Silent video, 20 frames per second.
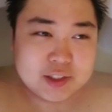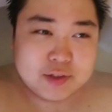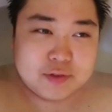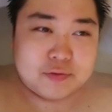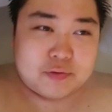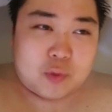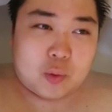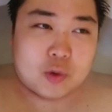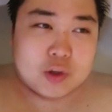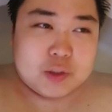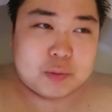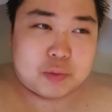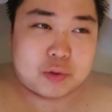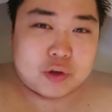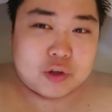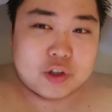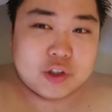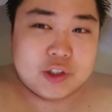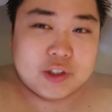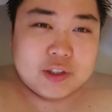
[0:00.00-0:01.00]
force
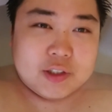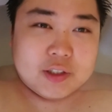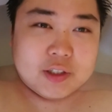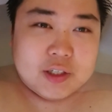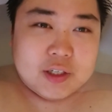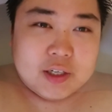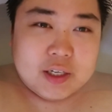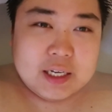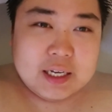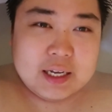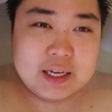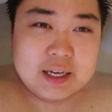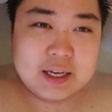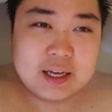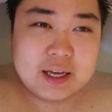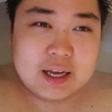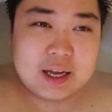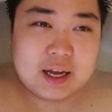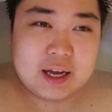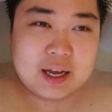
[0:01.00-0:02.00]
push.
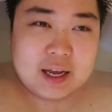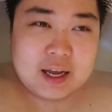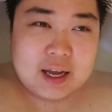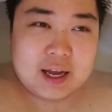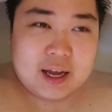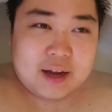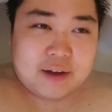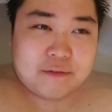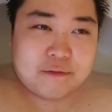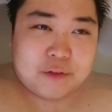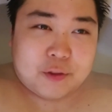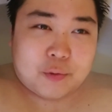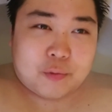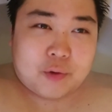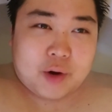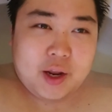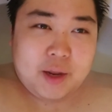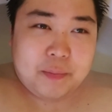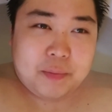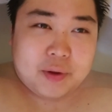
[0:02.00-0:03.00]
I have the
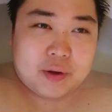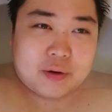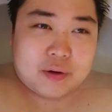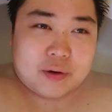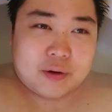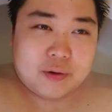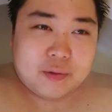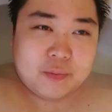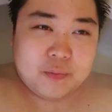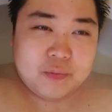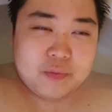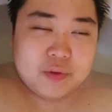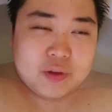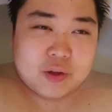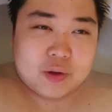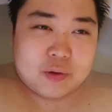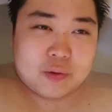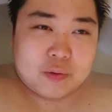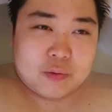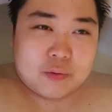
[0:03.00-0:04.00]
rapier,
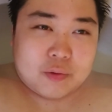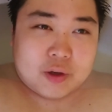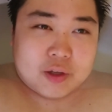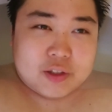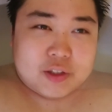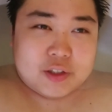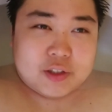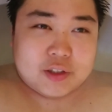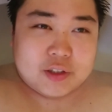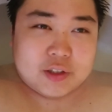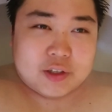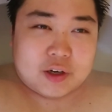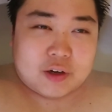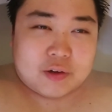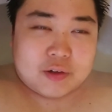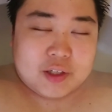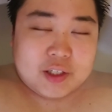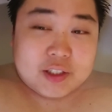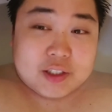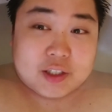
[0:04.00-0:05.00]
which
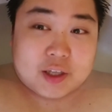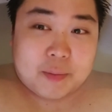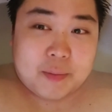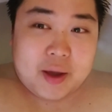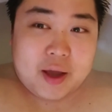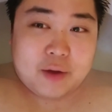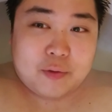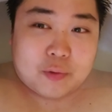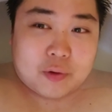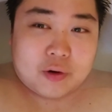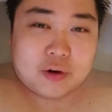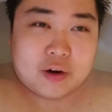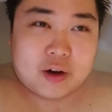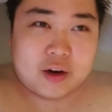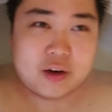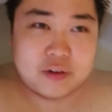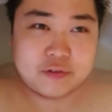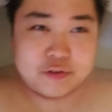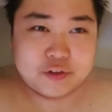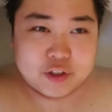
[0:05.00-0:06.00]
needs a command word,
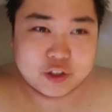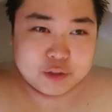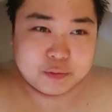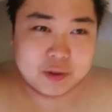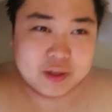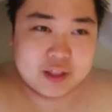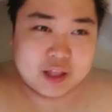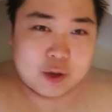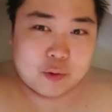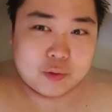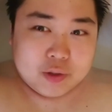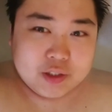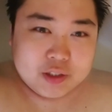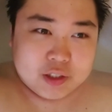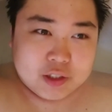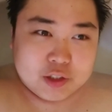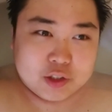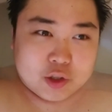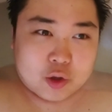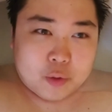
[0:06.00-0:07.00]
and if you just make that
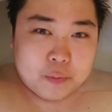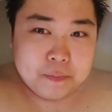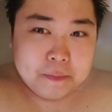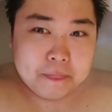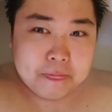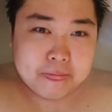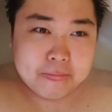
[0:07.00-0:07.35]
whistling, so